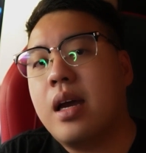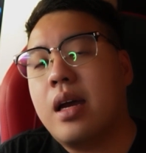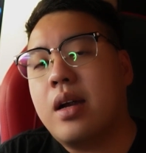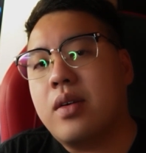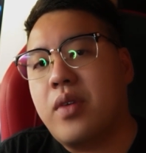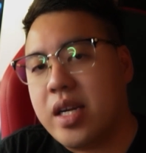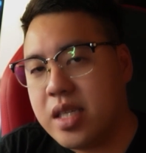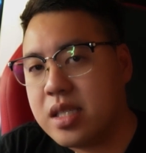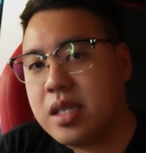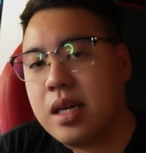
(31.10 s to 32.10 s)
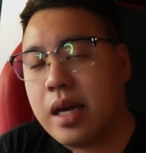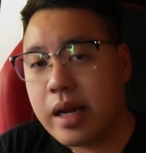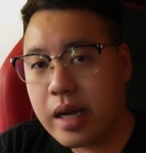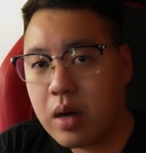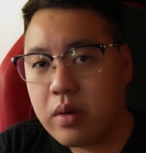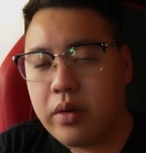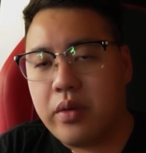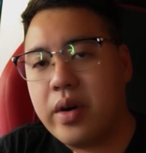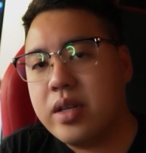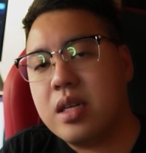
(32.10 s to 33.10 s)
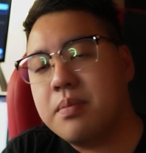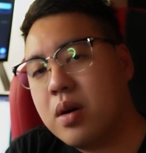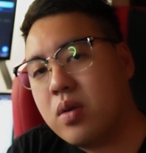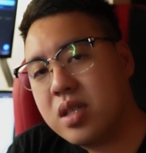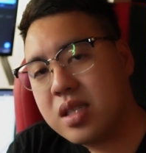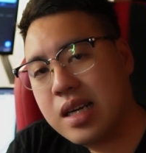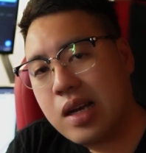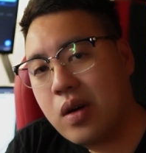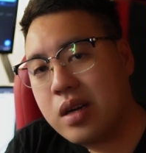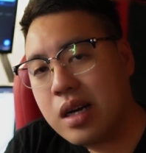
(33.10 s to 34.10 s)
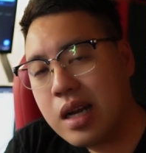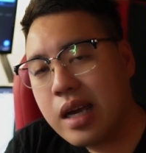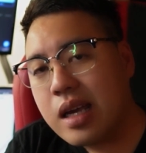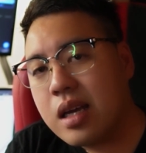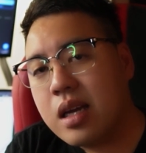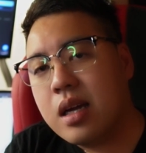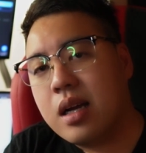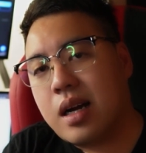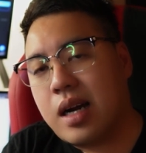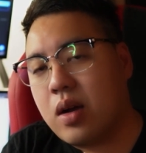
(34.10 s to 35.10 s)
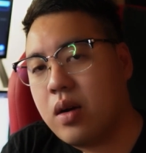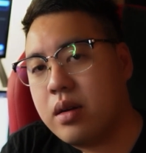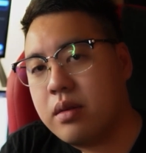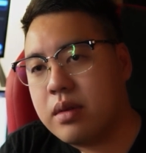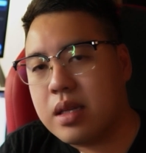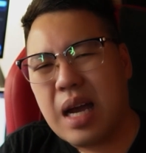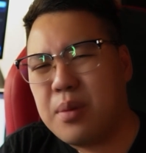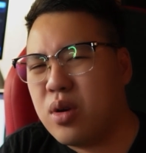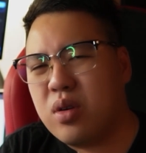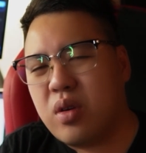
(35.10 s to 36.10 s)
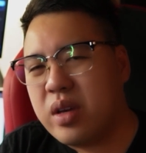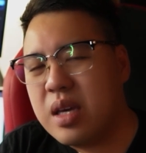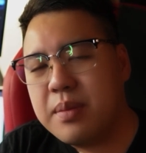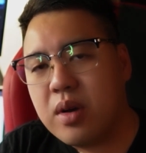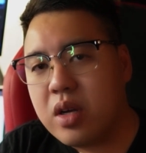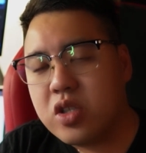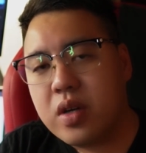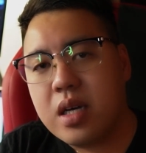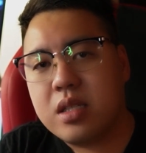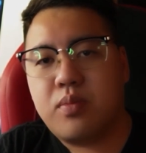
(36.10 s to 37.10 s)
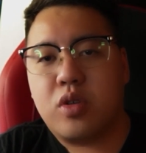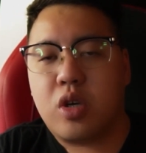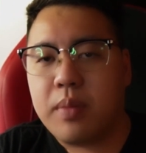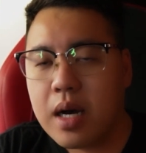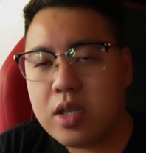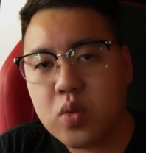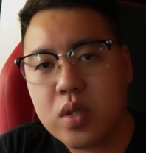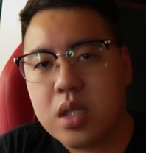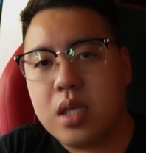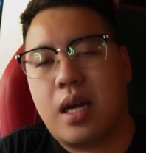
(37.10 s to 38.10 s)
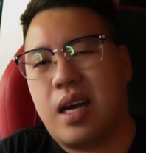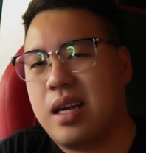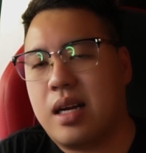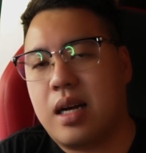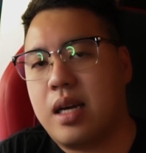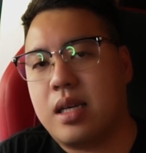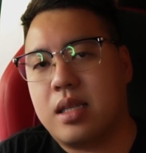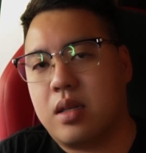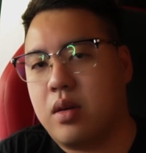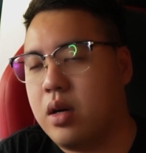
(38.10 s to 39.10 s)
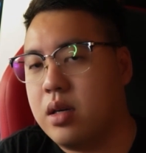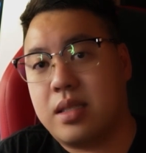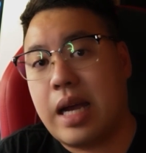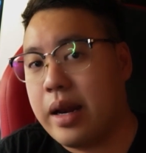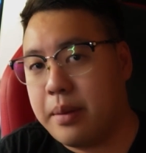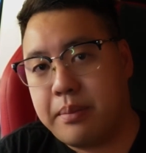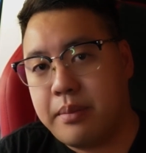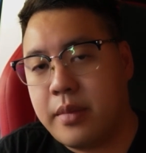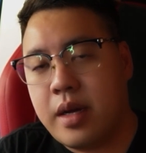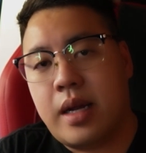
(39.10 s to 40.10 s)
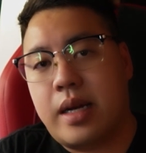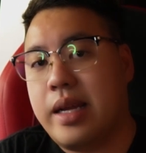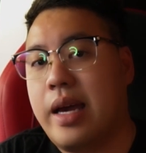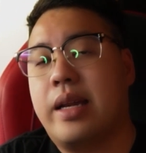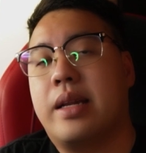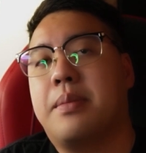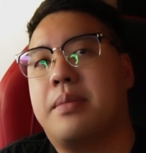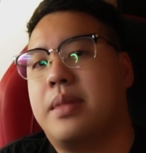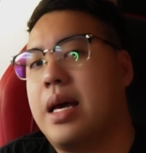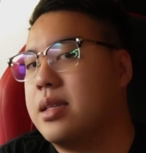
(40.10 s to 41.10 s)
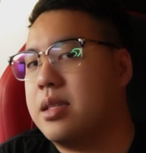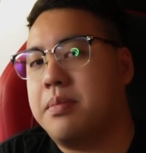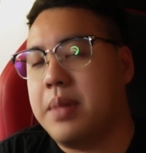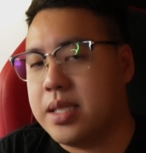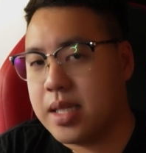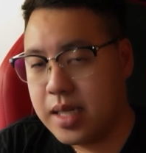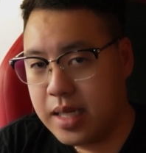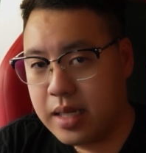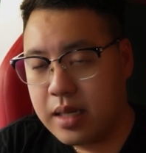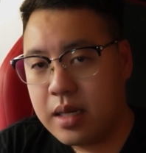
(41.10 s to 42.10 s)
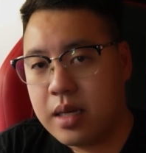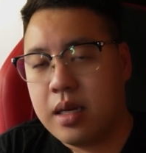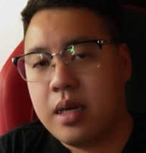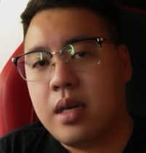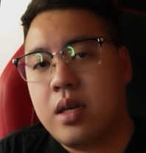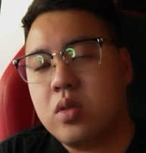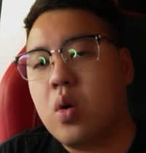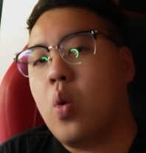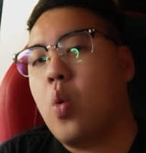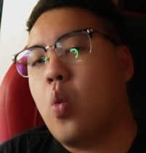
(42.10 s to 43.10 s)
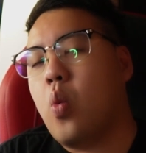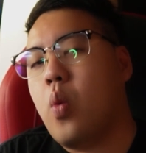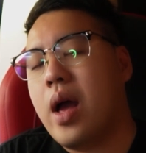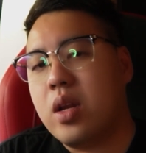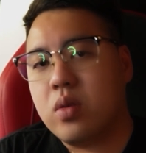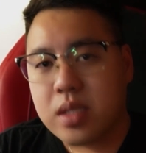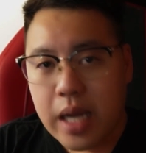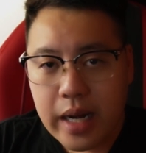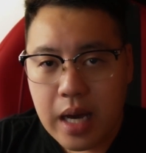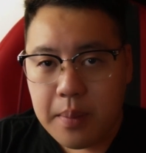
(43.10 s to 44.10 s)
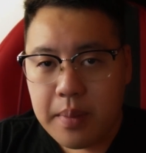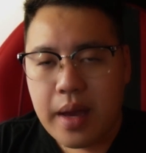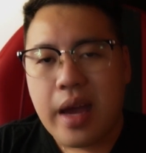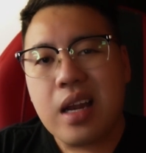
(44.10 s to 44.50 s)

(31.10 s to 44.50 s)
register an account. Very simple, just click on the link, type on your email address, put your password, and click sign up. Then that's basically it. So when you sign up and